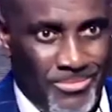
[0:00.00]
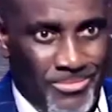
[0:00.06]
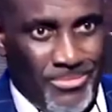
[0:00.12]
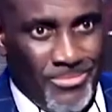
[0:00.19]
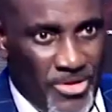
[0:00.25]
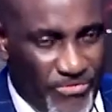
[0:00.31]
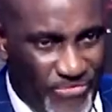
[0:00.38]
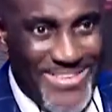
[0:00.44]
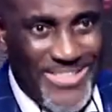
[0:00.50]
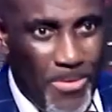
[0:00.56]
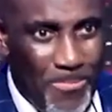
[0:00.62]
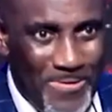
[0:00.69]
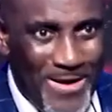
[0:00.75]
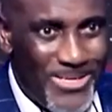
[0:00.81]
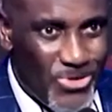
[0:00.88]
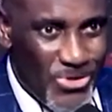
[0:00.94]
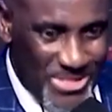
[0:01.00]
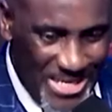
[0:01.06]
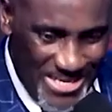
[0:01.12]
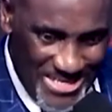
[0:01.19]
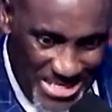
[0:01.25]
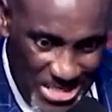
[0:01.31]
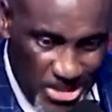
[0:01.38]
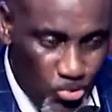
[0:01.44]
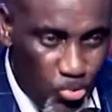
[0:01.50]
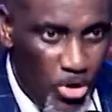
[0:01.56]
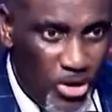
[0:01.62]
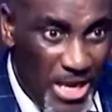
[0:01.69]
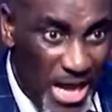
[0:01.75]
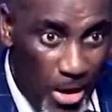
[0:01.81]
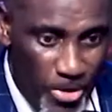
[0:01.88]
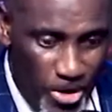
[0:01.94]
beneath the head has
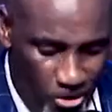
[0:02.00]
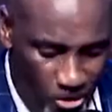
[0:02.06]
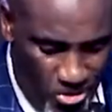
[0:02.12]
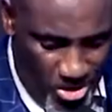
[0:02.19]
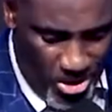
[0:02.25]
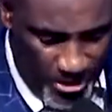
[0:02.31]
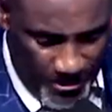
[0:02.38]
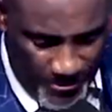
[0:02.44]
been given to me. Matthew